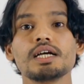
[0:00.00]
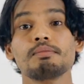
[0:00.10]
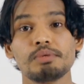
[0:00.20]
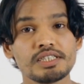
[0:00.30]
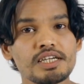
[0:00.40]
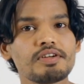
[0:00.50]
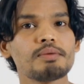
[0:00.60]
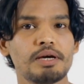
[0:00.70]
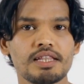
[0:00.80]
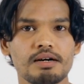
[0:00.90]
Please give it a
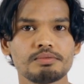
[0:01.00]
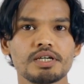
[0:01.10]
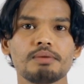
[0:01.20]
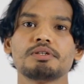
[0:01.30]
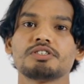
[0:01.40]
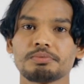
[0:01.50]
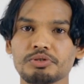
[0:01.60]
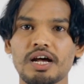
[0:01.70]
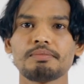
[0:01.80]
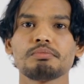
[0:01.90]
big thumbs up and
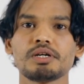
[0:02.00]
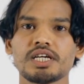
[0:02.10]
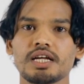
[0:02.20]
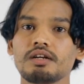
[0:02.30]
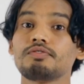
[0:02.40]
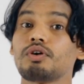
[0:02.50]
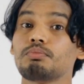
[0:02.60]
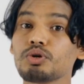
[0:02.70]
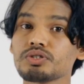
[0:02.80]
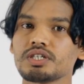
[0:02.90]
subscribe to my channel for
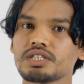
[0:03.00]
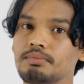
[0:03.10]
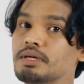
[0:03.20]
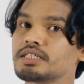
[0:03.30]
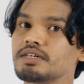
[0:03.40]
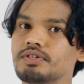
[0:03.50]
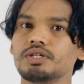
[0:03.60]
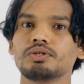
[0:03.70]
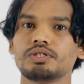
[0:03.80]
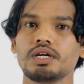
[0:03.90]
more such amazing
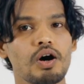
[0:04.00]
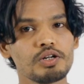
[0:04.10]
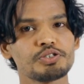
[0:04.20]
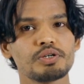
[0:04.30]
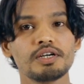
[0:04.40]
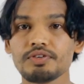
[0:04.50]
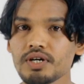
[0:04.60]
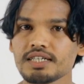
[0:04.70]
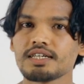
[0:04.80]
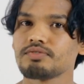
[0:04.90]
videos. Also, if you
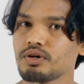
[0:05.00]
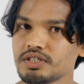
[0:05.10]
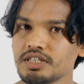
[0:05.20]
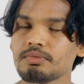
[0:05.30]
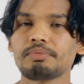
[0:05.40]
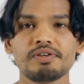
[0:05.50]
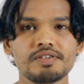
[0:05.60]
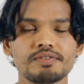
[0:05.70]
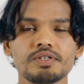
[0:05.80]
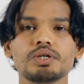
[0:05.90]
guys have not seen my
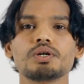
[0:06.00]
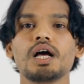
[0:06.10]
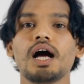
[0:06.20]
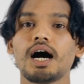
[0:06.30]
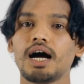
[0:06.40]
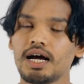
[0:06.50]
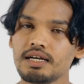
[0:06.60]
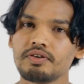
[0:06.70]
previous video, I highly